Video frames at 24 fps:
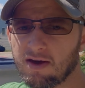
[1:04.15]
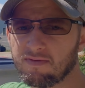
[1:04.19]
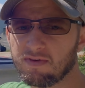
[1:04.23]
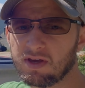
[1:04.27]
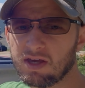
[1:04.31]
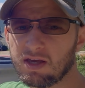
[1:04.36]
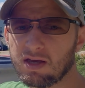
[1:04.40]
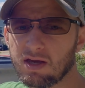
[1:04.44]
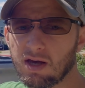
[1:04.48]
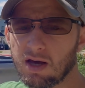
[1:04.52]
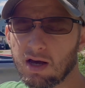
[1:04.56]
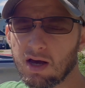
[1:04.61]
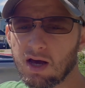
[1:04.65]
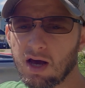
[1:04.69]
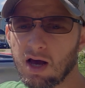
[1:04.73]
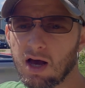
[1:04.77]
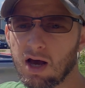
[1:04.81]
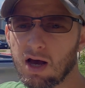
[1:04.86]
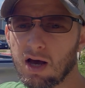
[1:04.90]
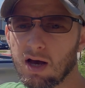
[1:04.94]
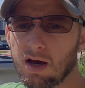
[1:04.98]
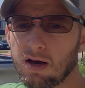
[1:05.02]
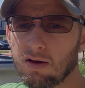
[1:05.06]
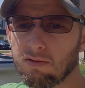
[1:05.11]
heavy,
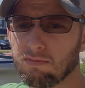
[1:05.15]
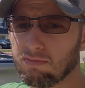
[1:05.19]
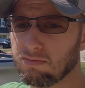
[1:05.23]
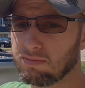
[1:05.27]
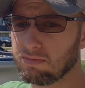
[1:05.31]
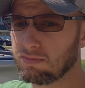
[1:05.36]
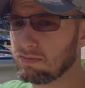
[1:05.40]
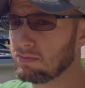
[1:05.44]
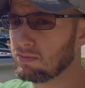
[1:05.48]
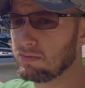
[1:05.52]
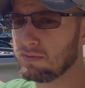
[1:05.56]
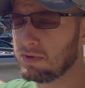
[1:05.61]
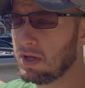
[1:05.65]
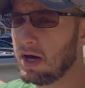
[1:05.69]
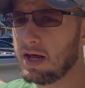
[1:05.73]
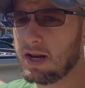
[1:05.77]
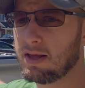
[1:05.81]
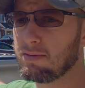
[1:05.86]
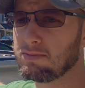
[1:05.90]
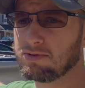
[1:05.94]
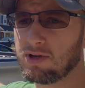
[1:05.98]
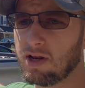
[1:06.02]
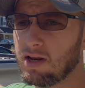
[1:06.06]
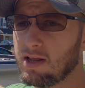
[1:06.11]

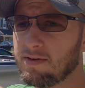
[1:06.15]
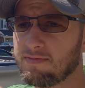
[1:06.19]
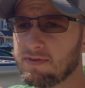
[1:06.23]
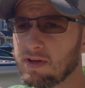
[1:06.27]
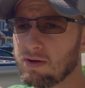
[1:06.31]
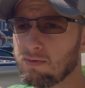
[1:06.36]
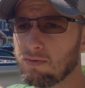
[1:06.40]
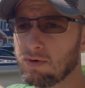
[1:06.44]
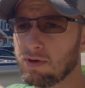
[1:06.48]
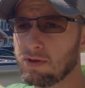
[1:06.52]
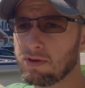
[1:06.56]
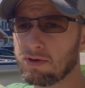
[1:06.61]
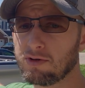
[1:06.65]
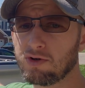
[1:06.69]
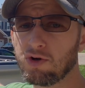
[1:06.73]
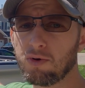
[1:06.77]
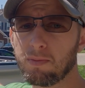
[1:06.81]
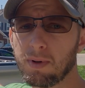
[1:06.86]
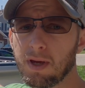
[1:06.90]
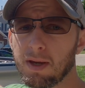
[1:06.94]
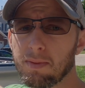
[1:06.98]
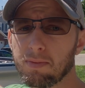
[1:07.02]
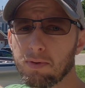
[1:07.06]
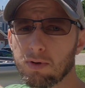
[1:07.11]
not able to lift it with
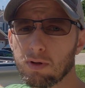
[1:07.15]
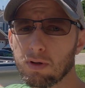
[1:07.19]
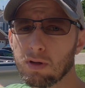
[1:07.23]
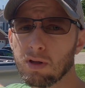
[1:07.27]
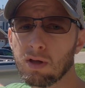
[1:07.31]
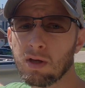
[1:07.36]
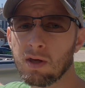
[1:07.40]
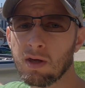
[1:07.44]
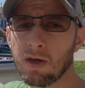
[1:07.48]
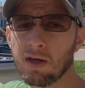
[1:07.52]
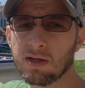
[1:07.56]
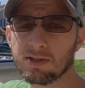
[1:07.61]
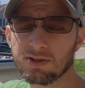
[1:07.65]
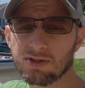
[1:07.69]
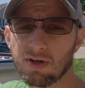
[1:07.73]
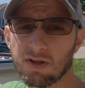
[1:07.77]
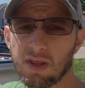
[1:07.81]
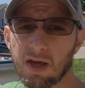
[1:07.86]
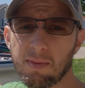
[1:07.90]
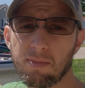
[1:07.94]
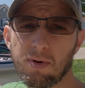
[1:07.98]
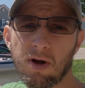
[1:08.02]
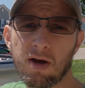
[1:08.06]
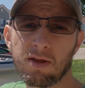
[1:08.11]
two people,
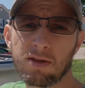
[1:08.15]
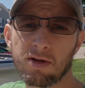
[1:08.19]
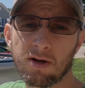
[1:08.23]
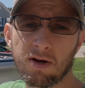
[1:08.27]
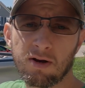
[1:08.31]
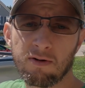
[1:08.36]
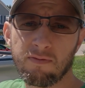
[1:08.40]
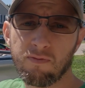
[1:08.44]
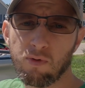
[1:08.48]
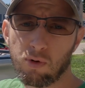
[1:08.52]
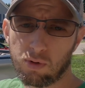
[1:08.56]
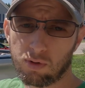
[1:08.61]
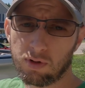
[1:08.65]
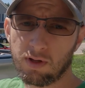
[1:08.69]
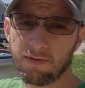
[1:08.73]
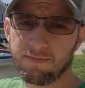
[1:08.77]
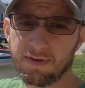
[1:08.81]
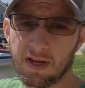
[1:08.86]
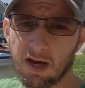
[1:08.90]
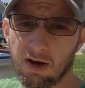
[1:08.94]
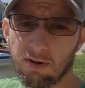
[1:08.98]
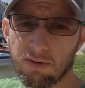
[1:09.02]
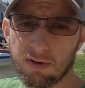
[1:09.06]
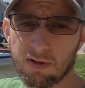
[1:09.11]
so they brought their
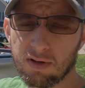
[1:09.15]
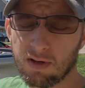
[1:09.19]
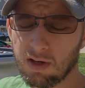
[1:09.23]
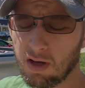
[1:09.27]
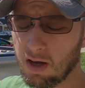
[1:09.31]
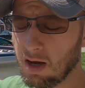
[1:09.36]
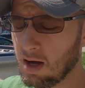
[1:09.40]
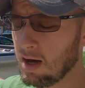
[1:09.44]
forklift out,